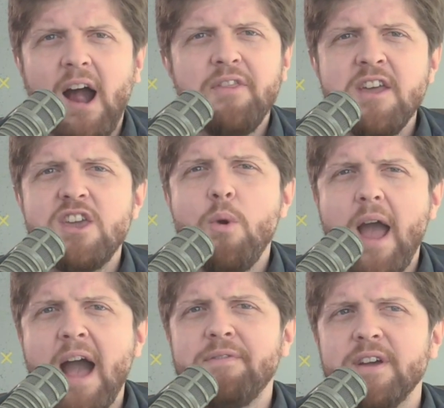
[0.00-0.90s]
I think you
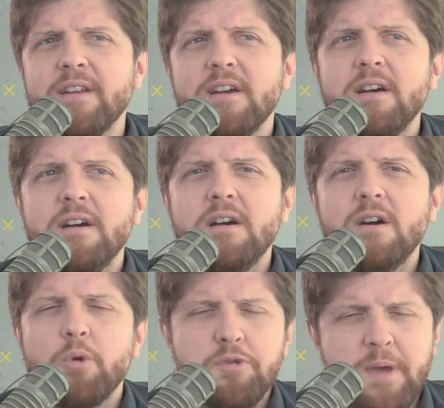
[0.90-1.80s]
have it
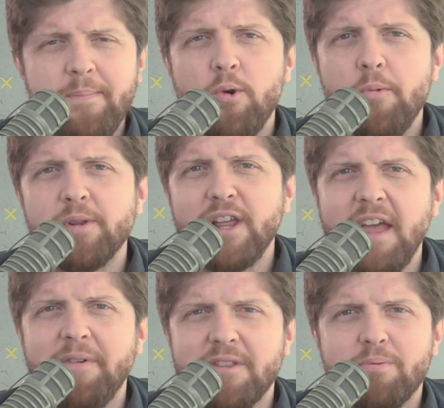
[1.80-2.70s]
with people who
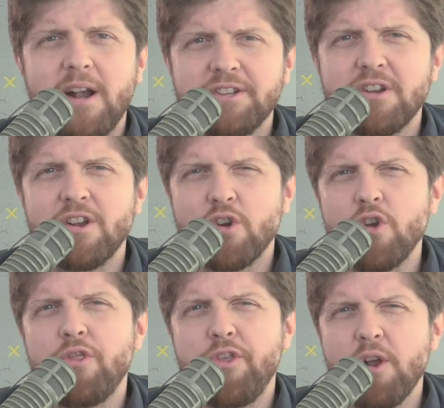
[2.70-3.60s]
believe that the president
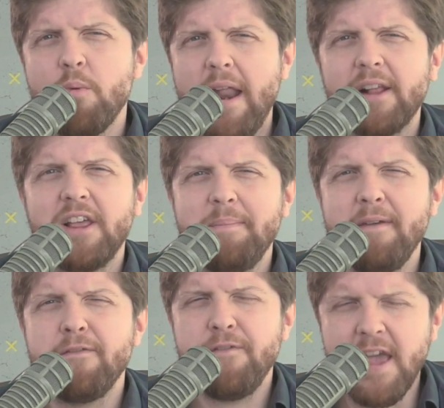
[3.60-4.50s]
could theoretically
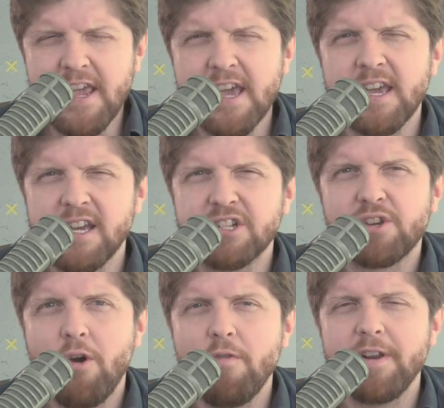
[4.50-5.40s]
be faking his
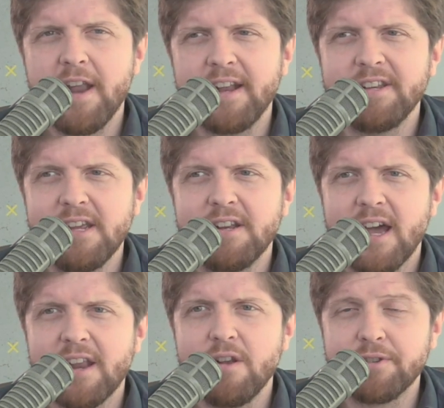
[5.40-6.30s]
COVID 19
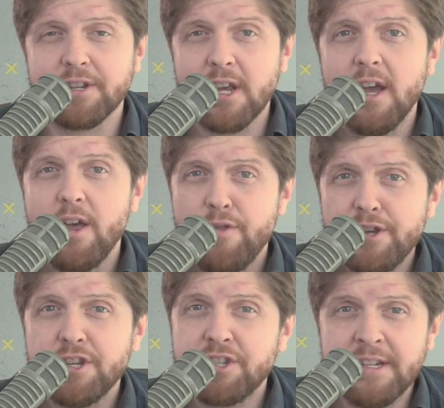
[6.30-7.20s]
diagnosis.
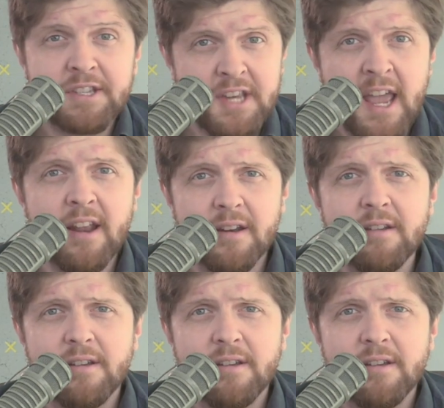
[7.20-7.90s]
This is insane.